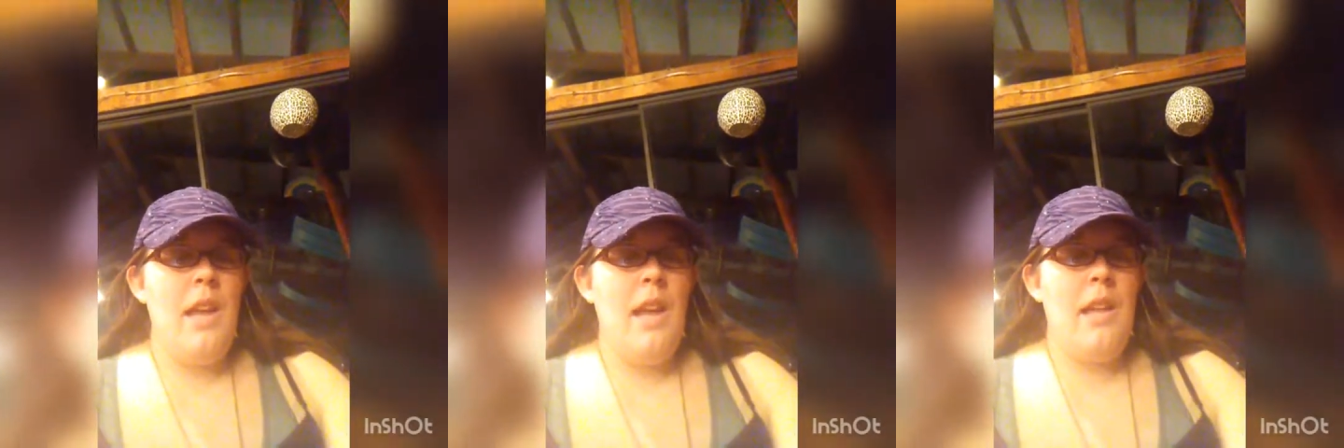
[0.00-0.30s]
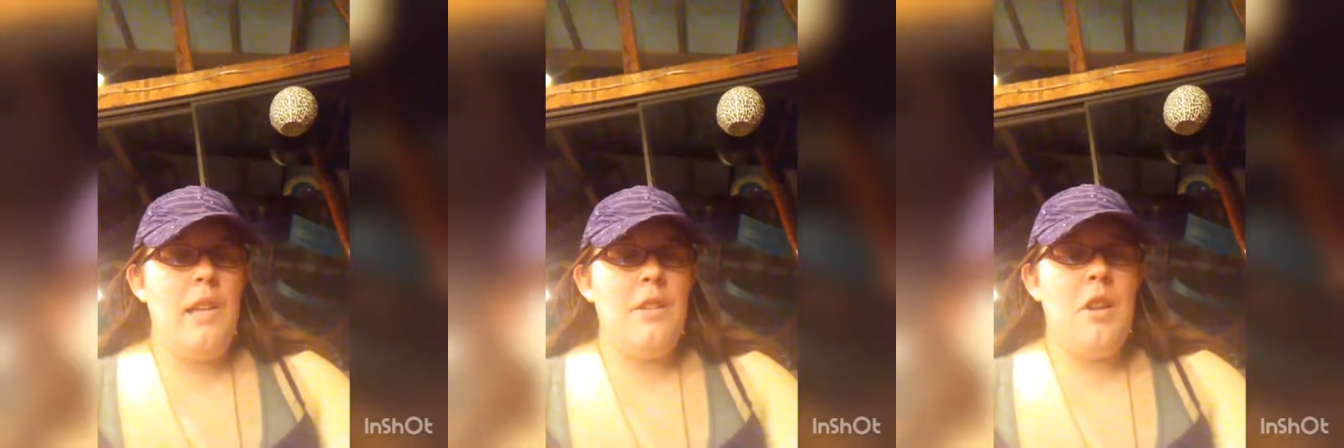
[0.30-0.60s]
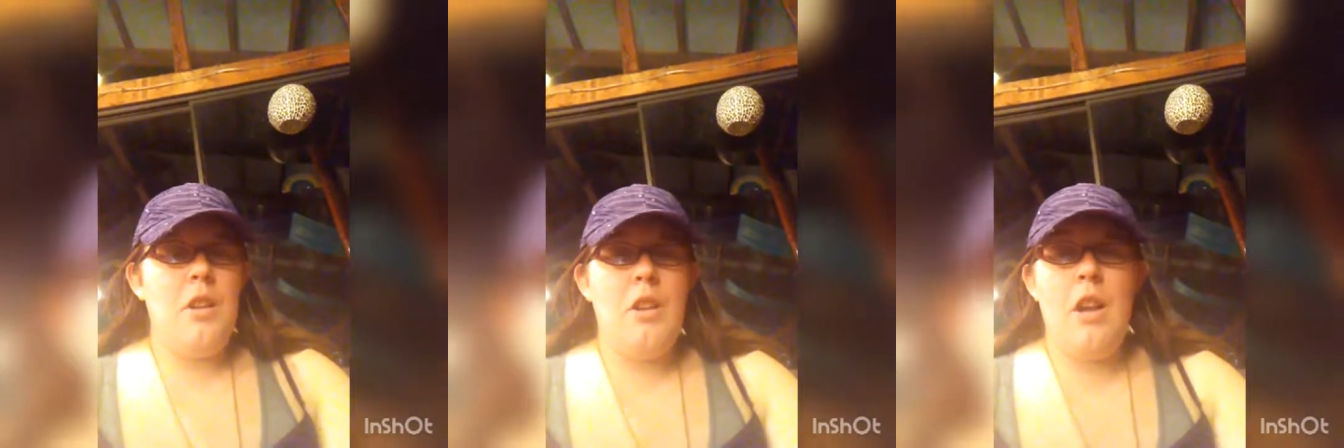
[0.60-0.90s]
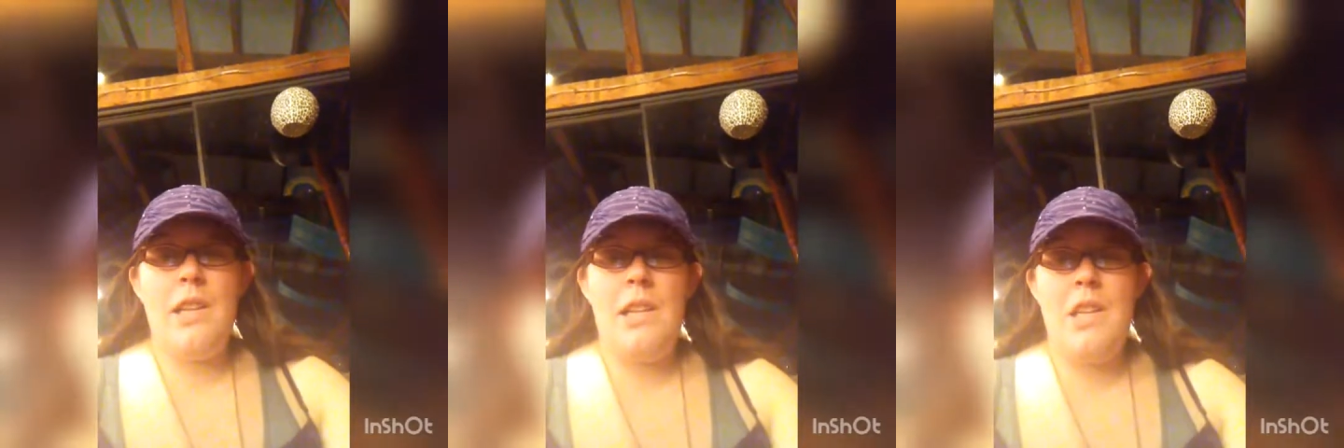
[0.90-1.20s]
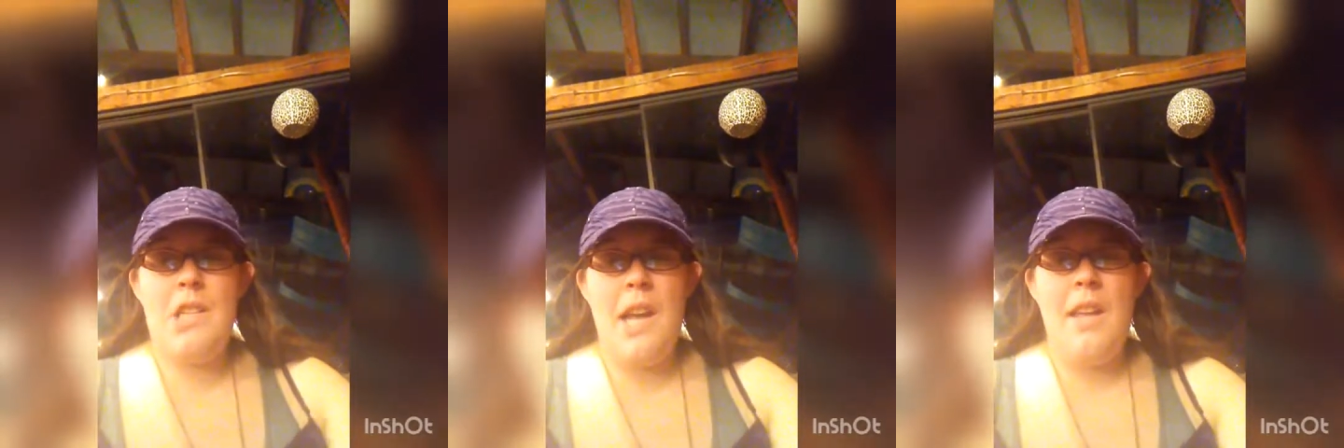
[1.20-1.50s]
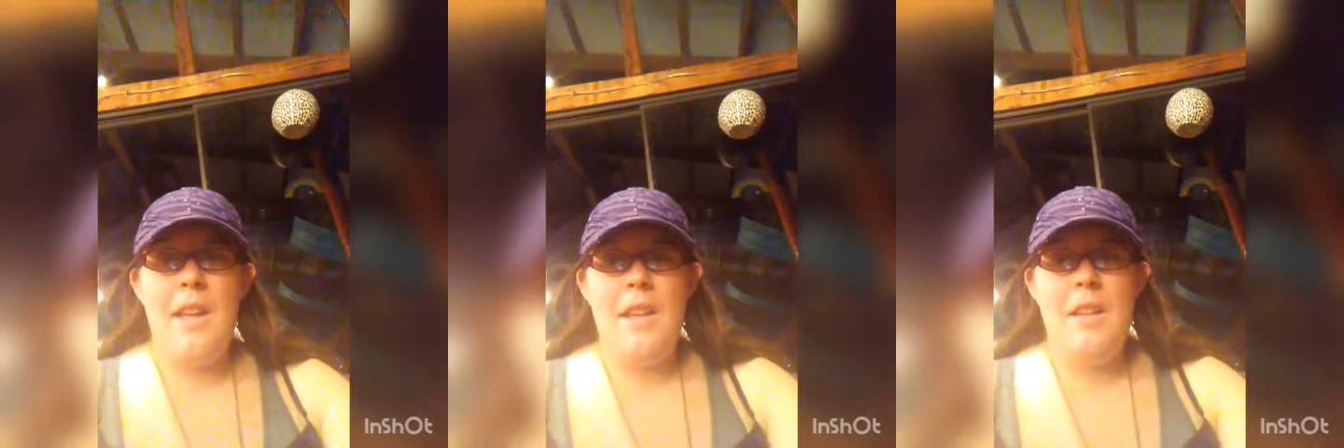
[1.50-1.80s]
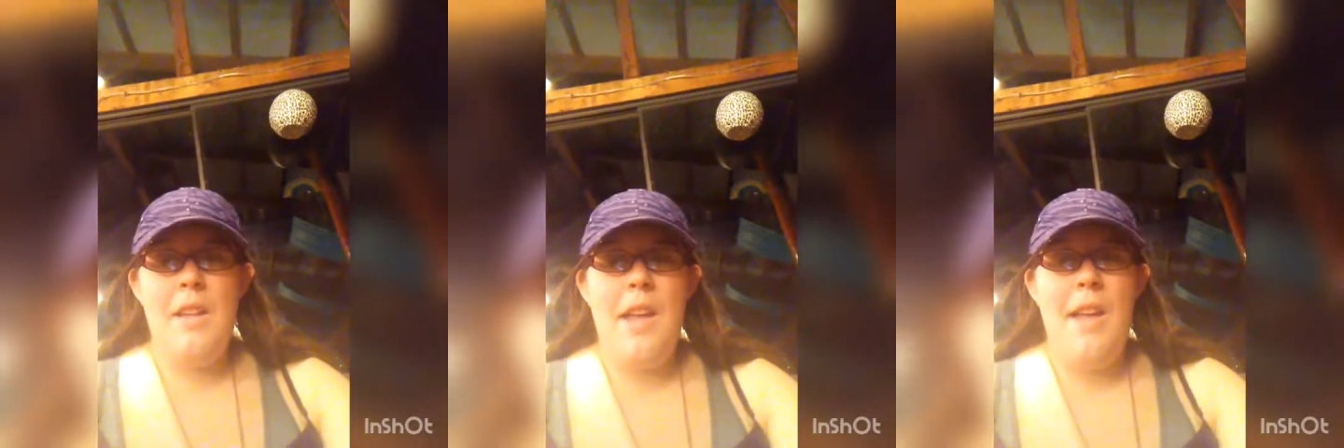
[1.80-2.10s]
And it's called Chronically Jackie.
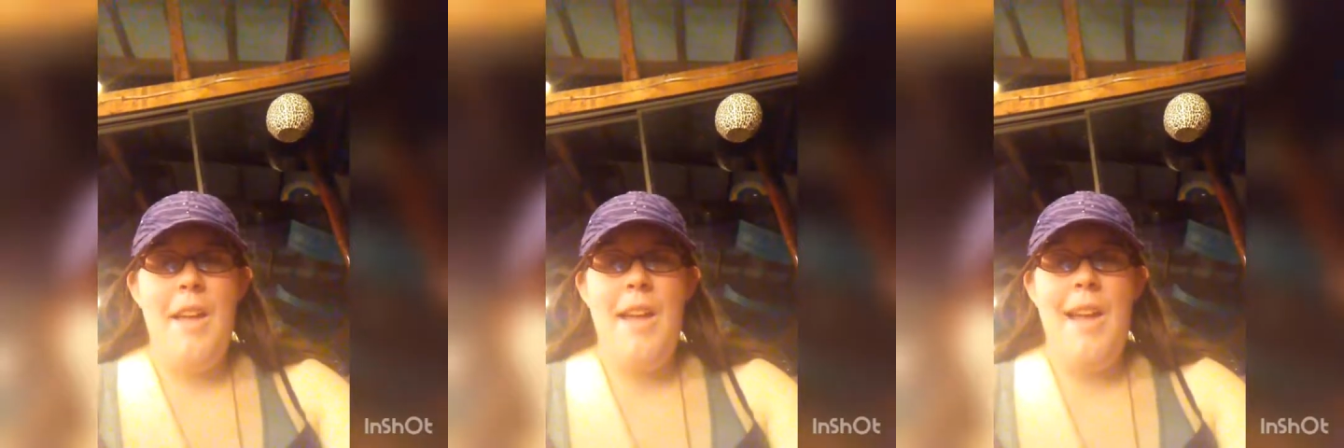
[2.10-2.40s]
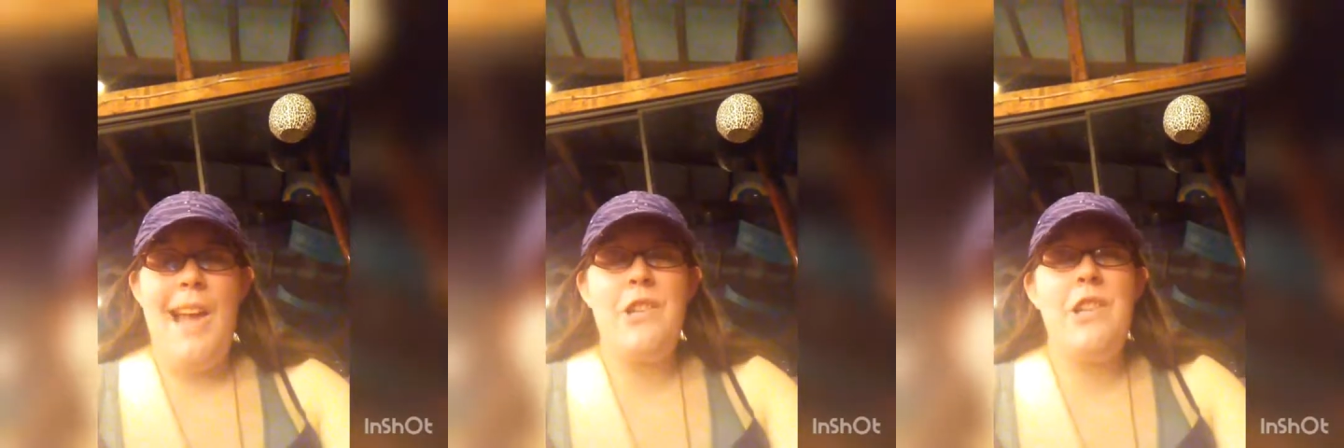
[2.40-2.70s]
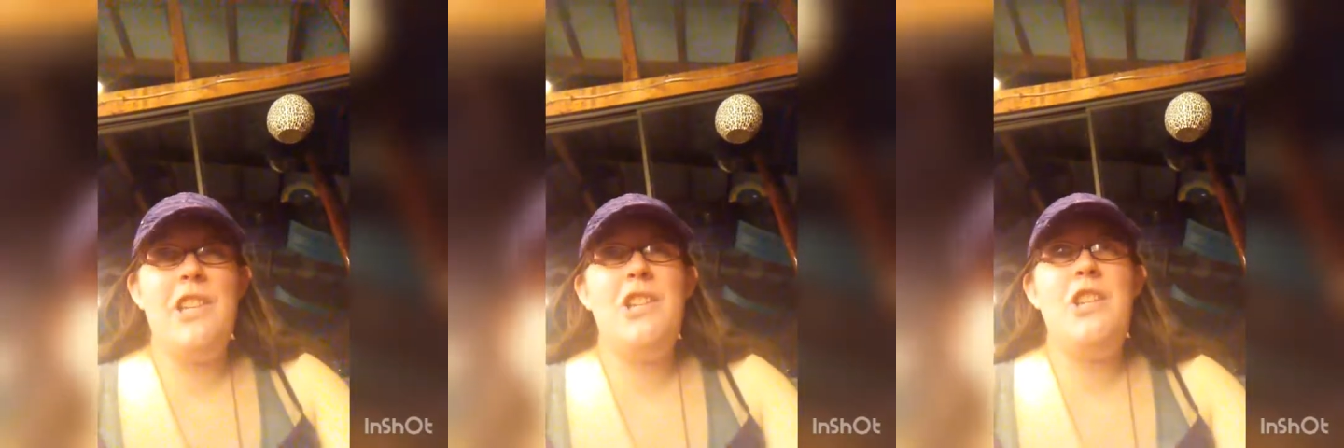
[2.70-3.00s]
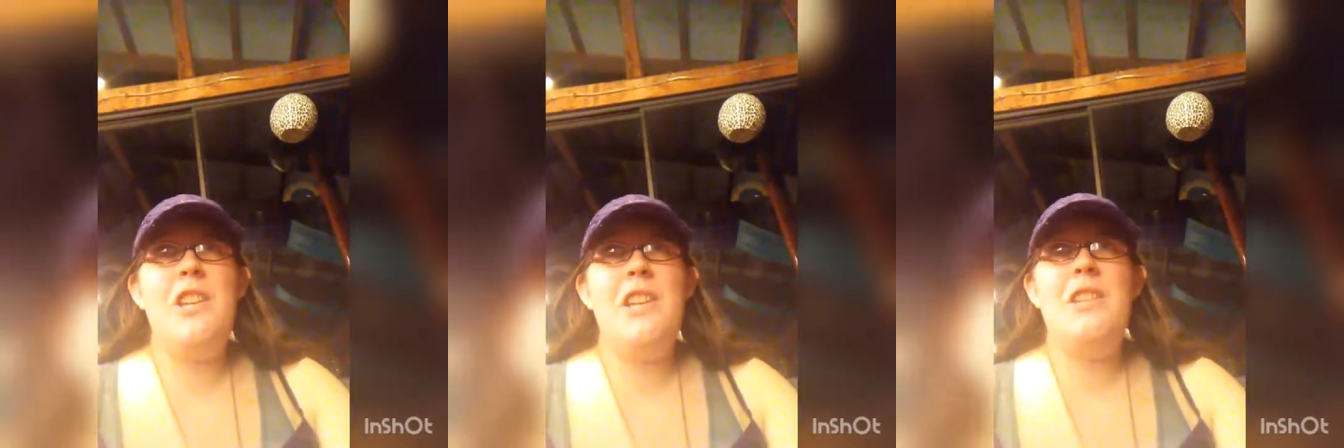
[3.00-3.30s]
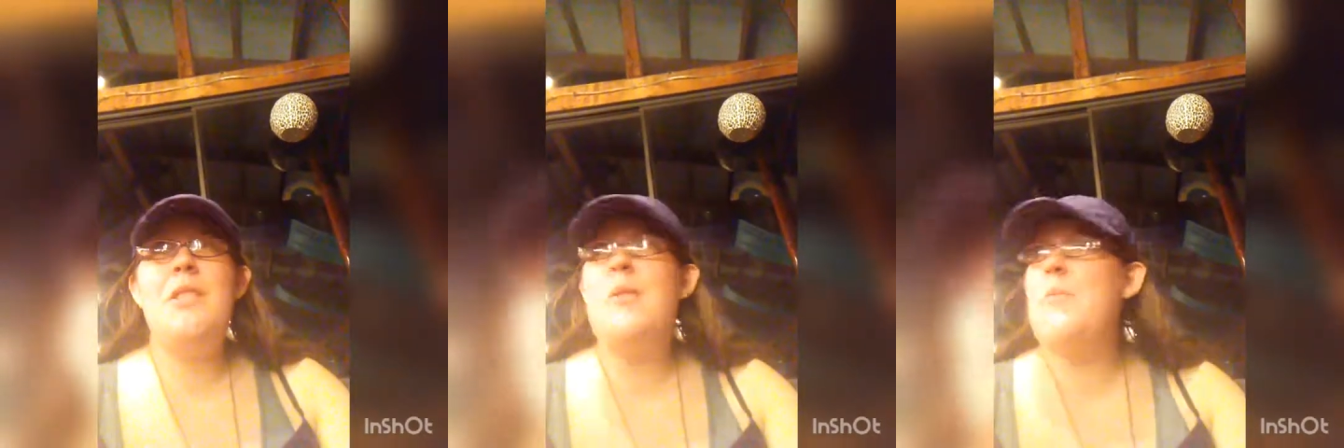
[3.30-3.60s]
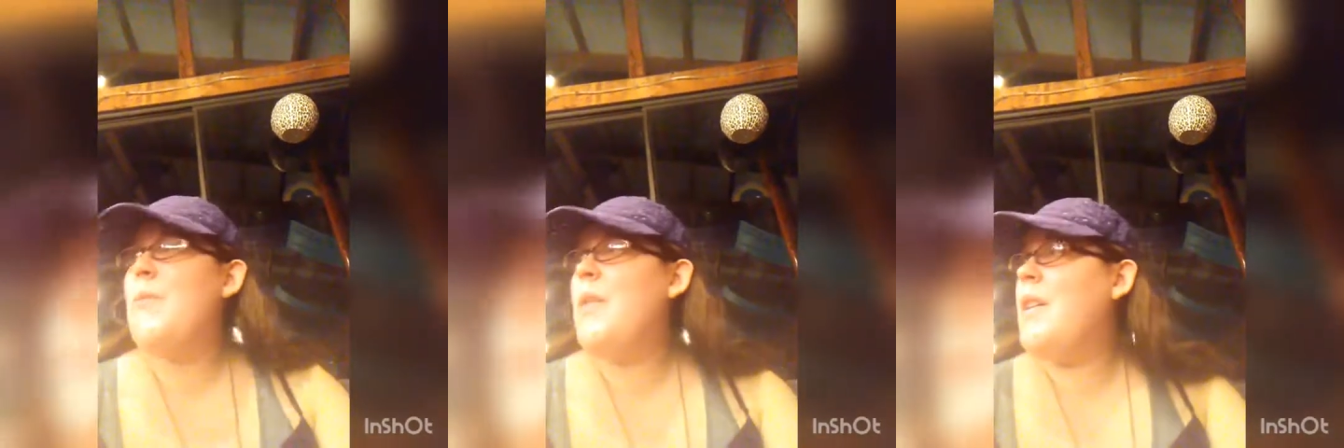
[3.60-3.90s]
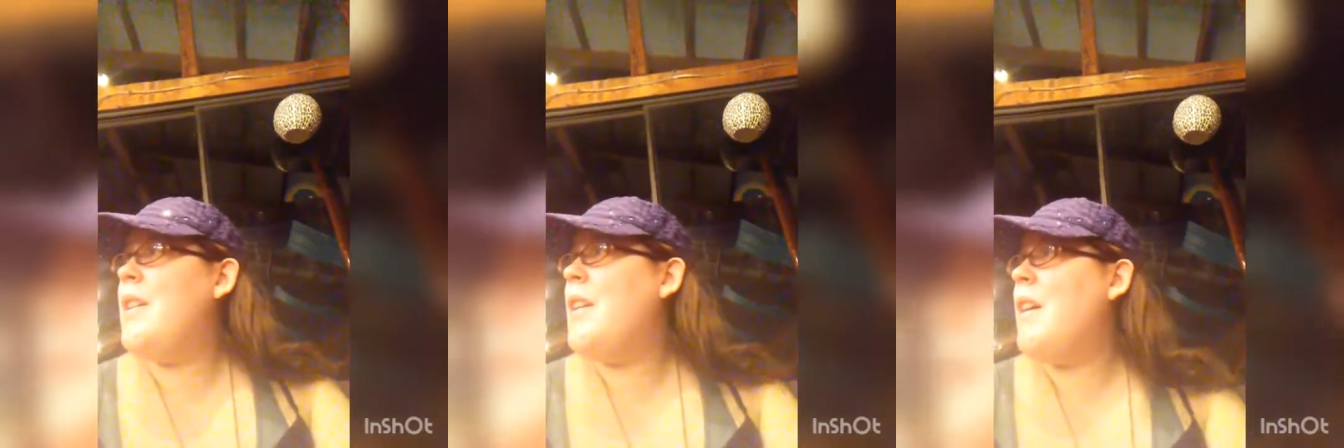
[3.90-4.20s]
Actually, she is
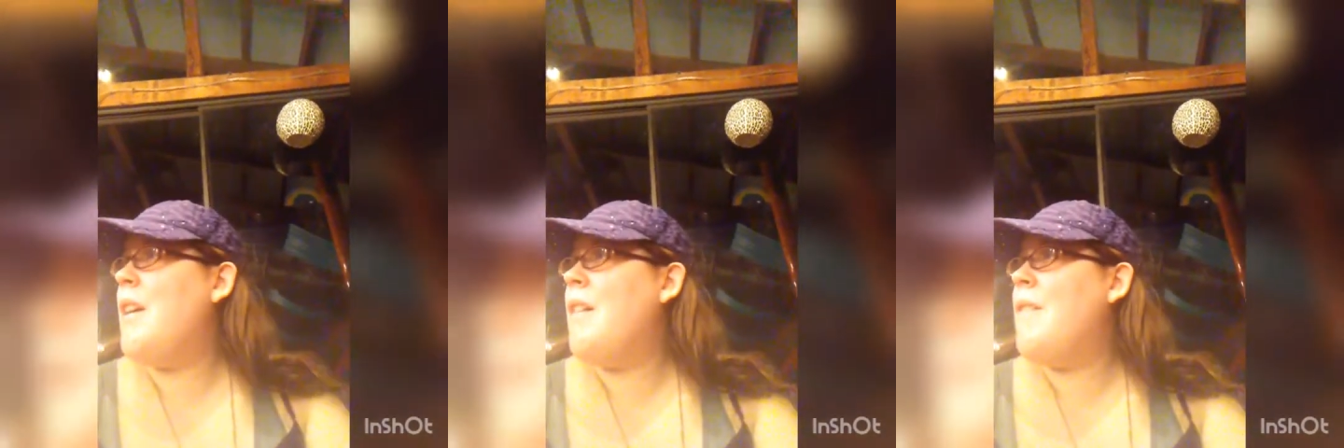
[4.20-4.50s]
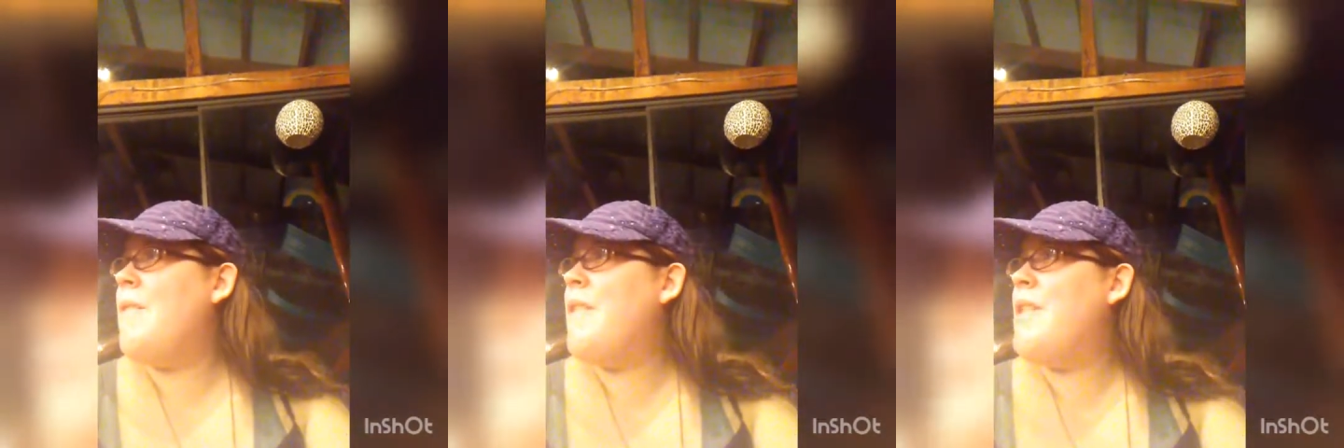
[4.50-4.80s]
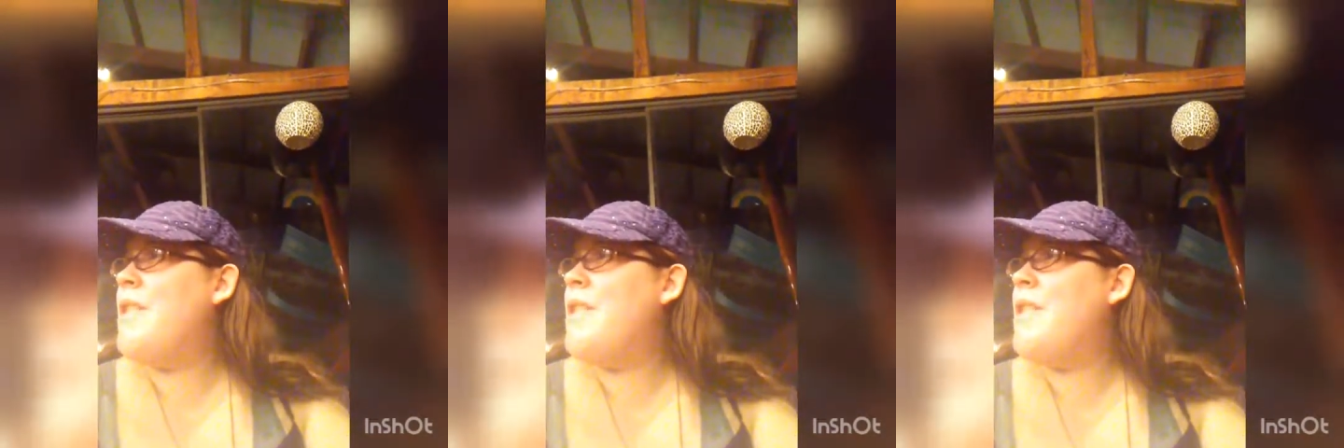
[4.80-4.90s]
one of the